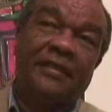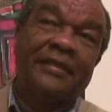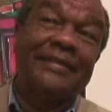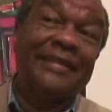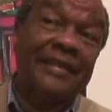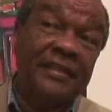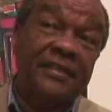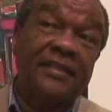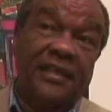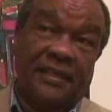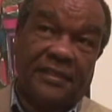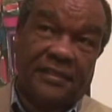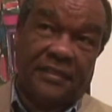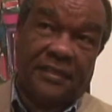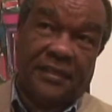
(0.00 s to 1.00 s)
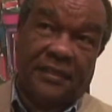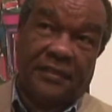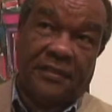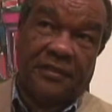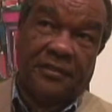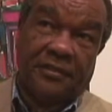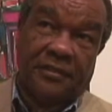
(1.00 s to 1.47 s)
late
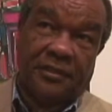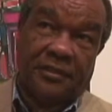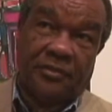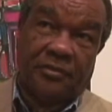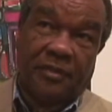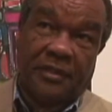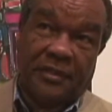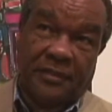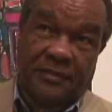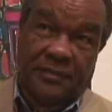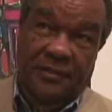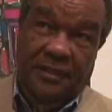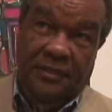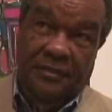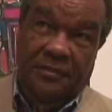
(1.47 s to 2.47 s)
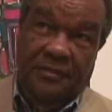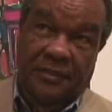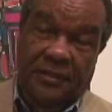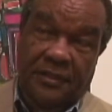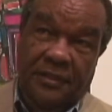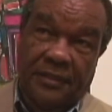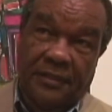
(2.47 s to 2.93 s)
19th and early 20th
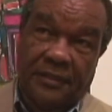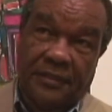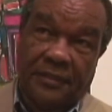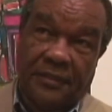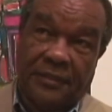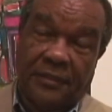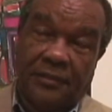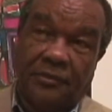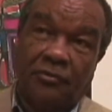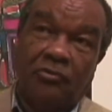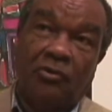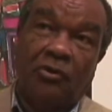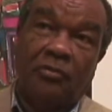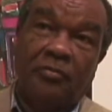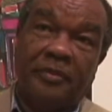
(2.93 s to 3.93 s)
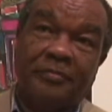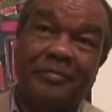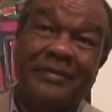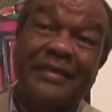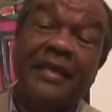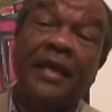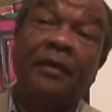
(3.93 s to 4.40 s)
century, who all but
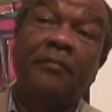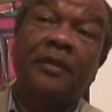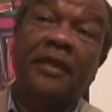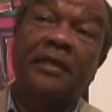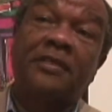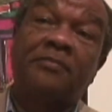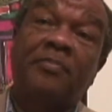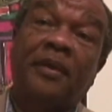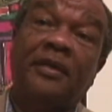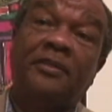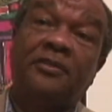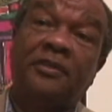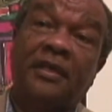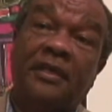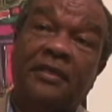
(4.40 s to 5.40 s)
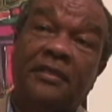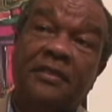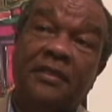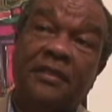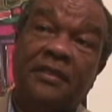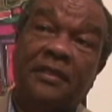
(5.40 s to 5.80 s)
became an expatriate